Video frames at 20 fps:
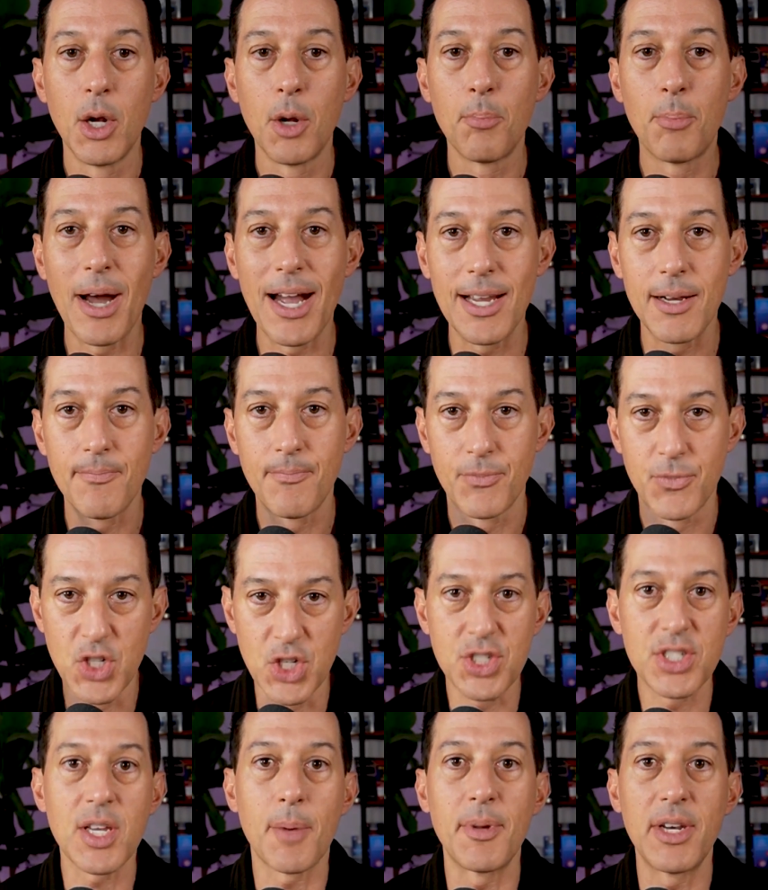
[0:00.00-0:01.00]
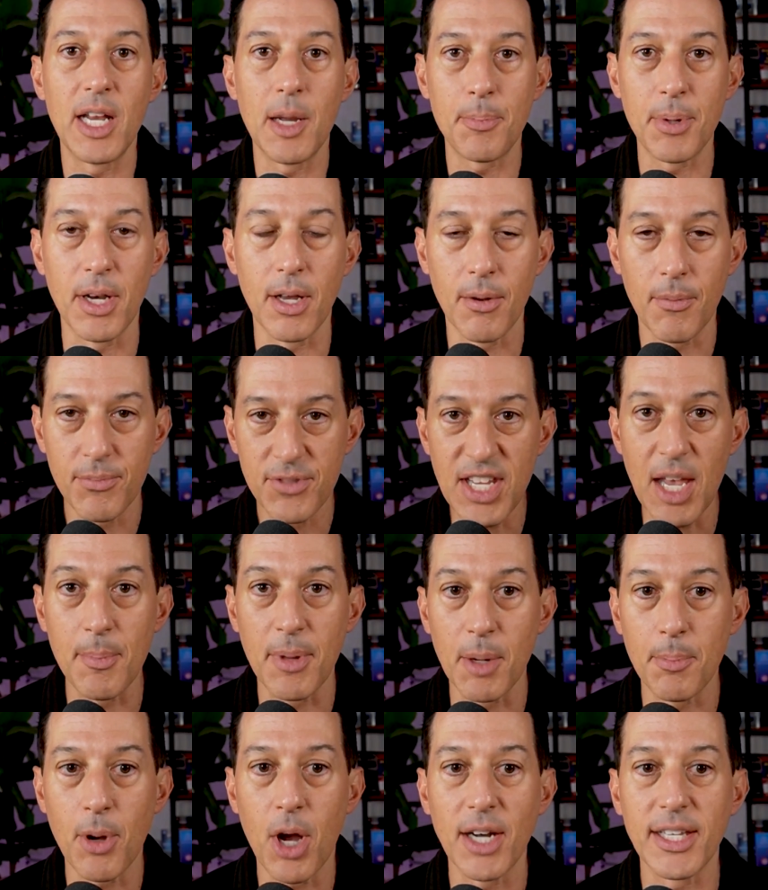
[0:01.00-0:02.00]
by just summing it up in a
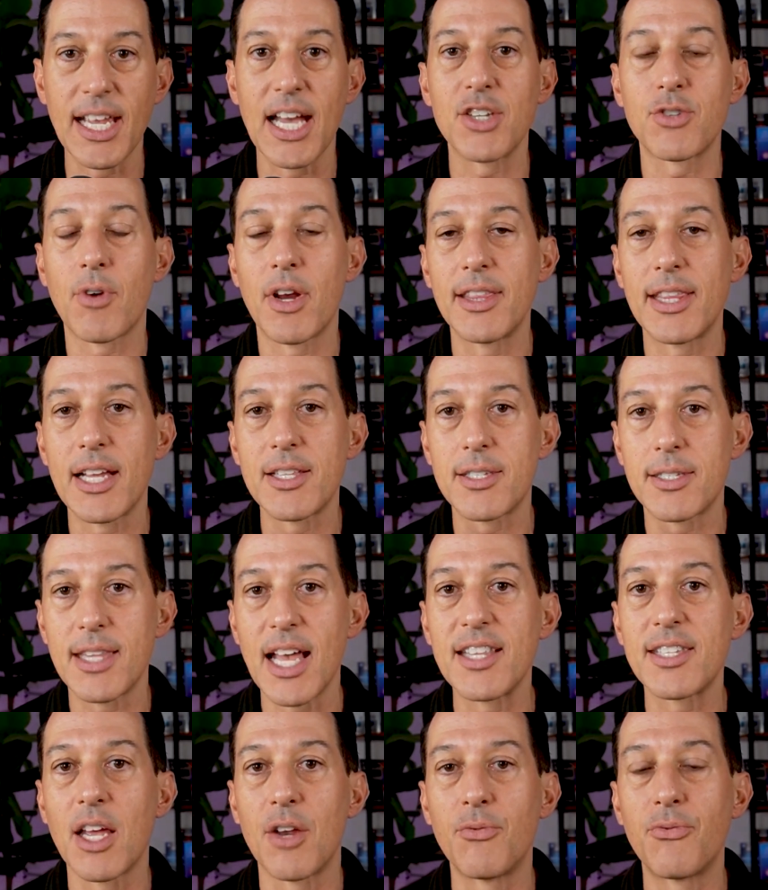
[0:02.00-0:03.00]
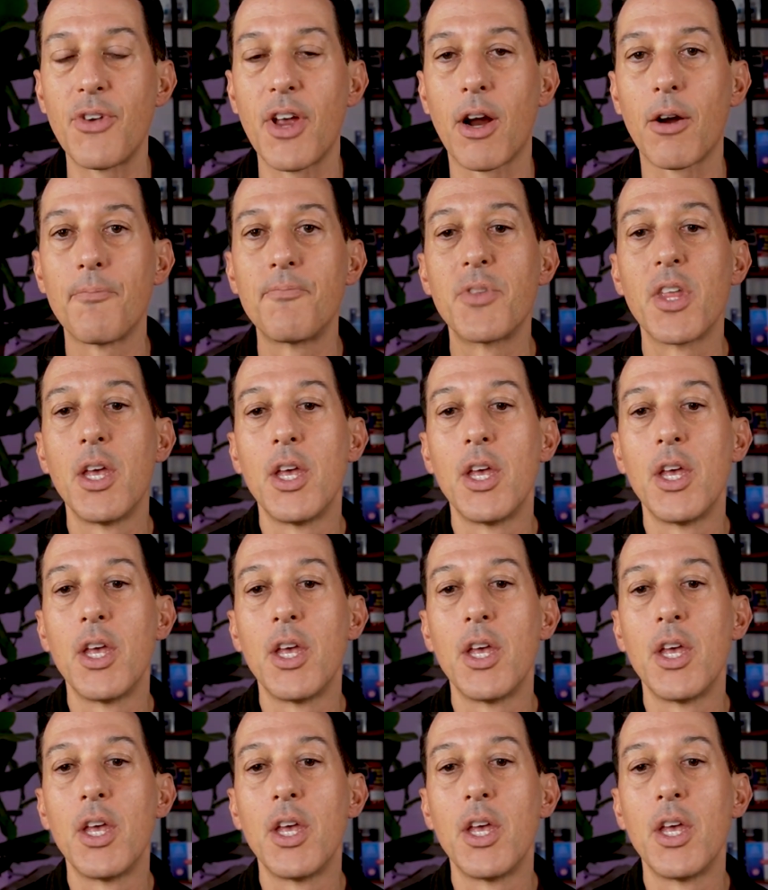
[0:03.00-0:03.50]
ten-minute podcast, right? That's, that's unfair.